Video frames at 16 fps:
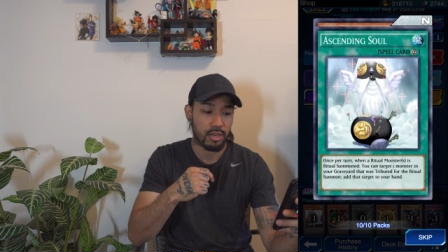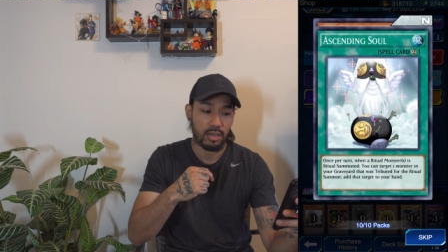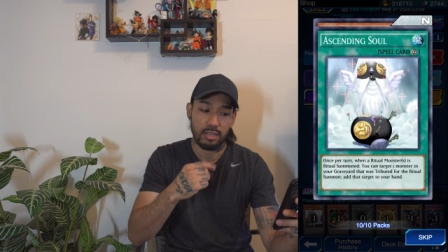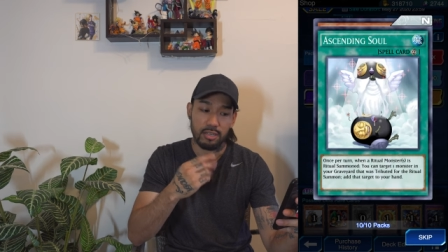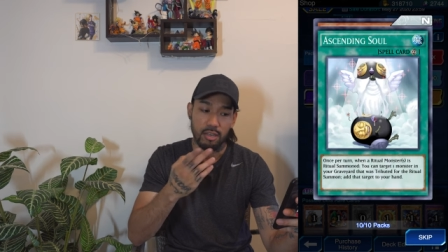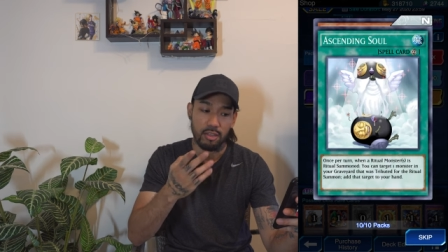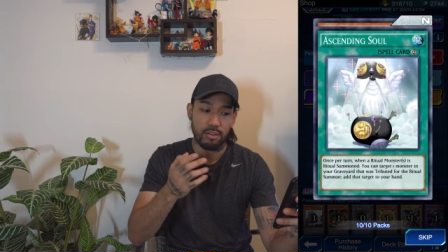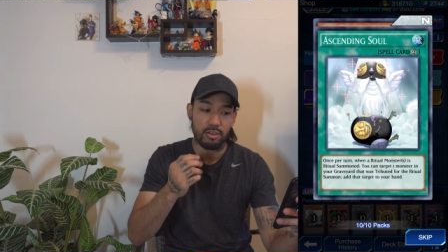
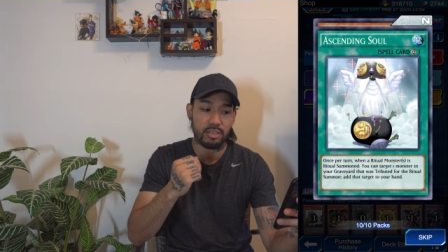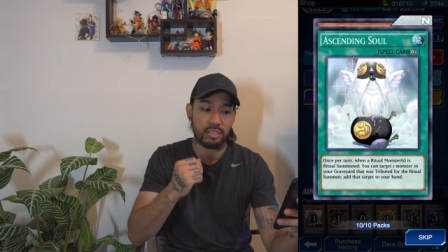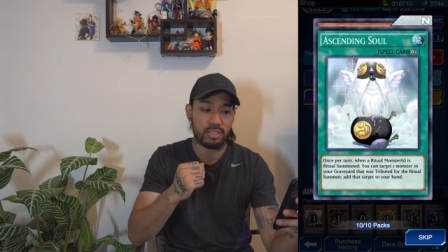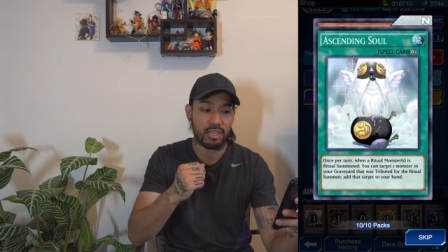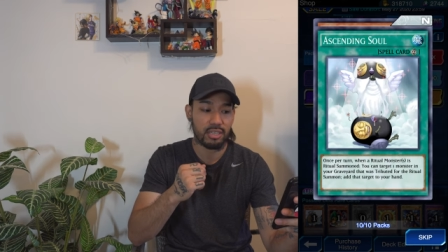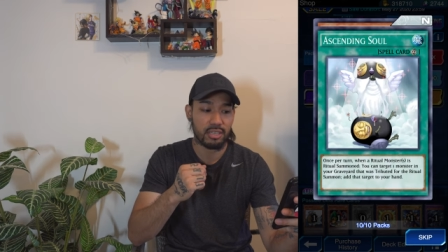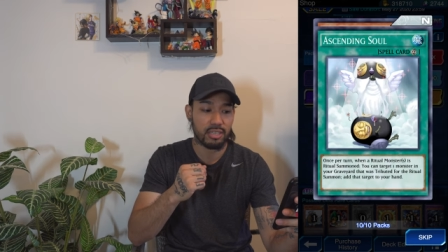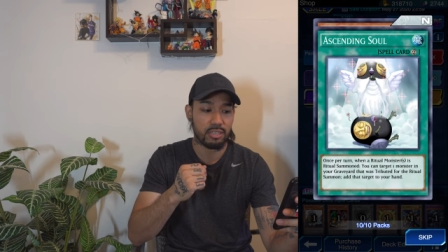Another
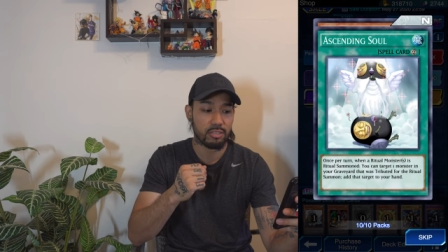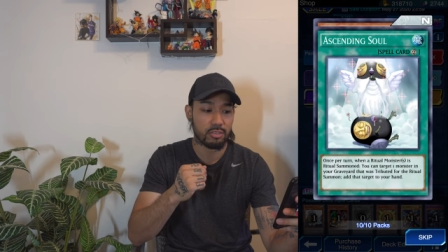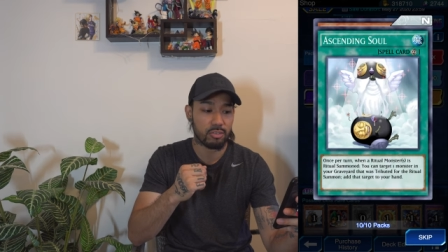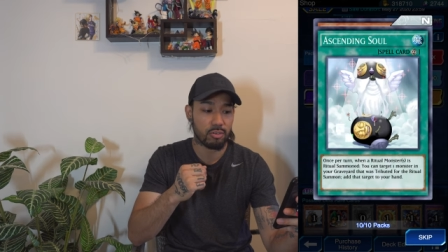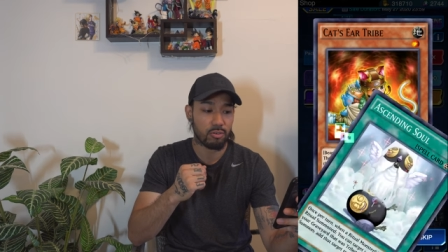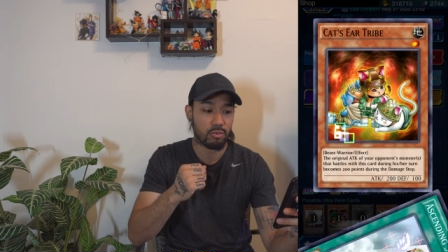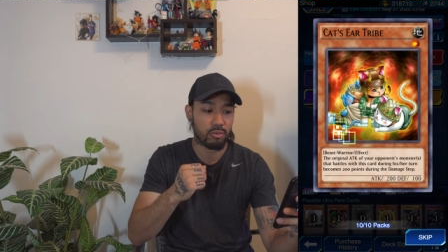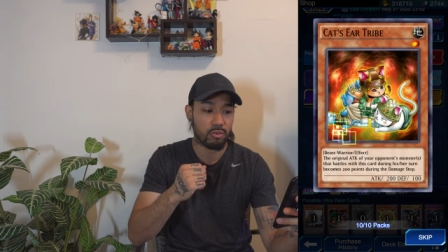Ascending
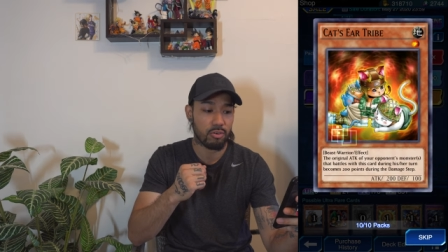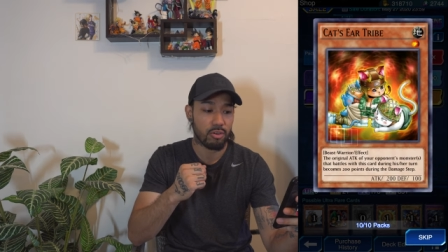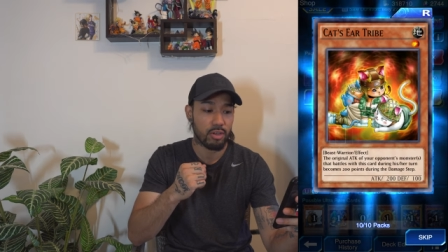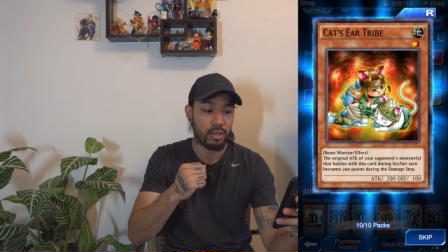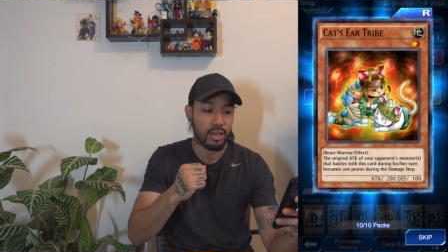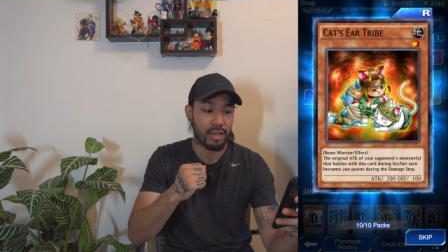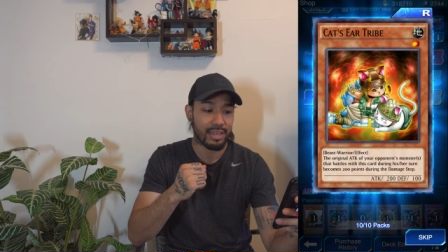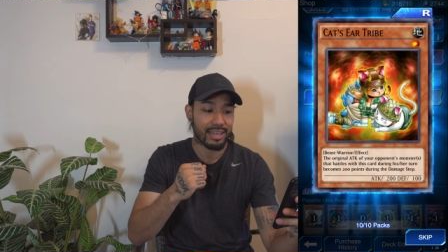Soul.
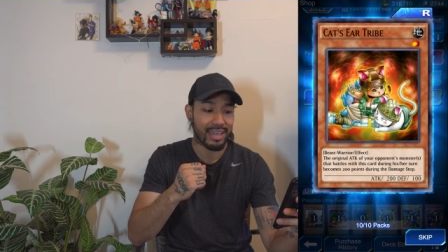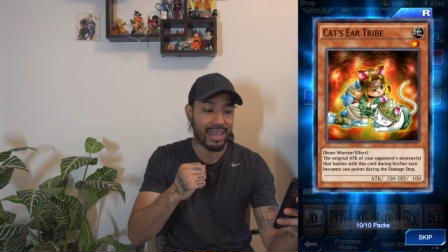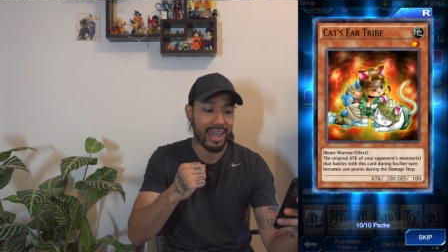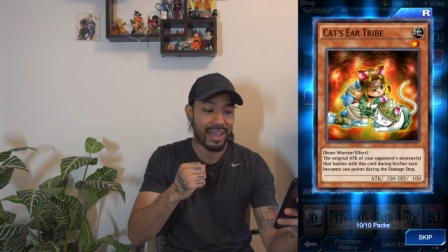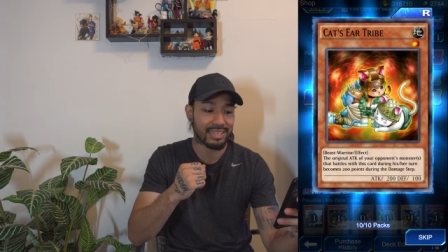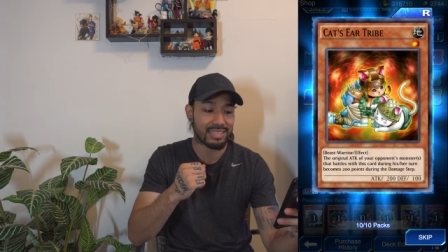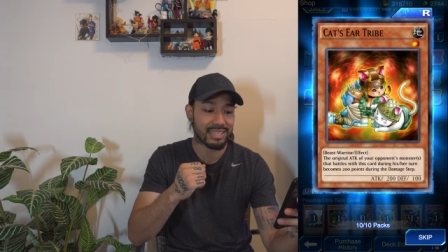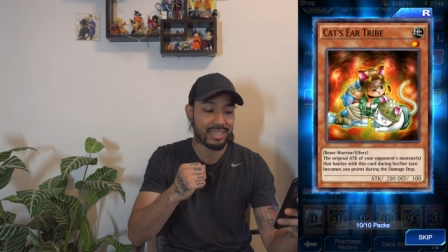
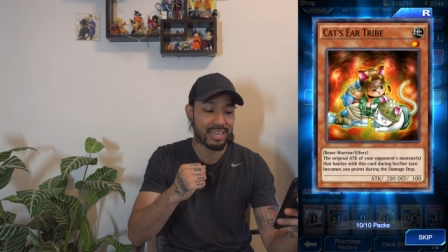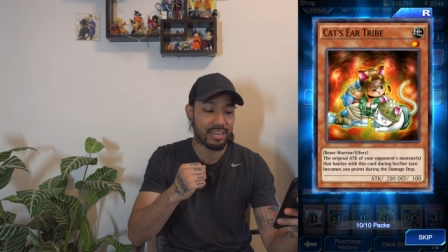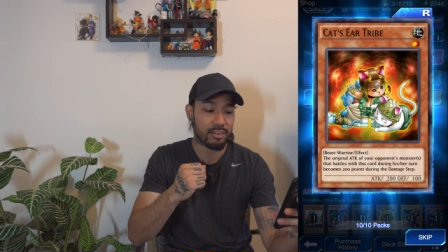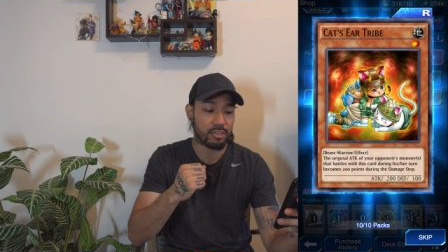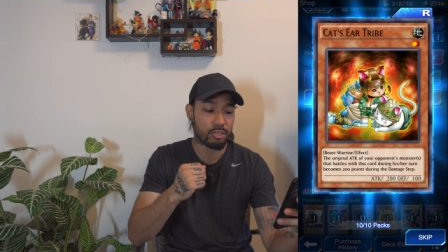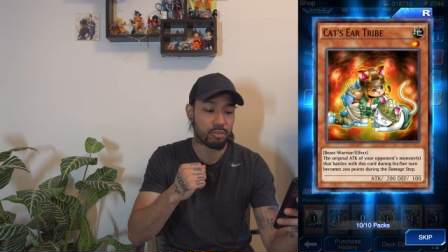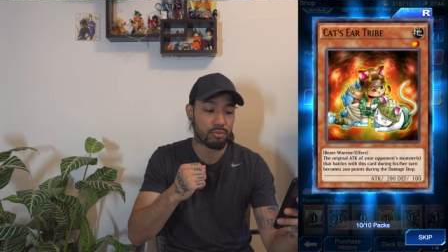Cat's Ear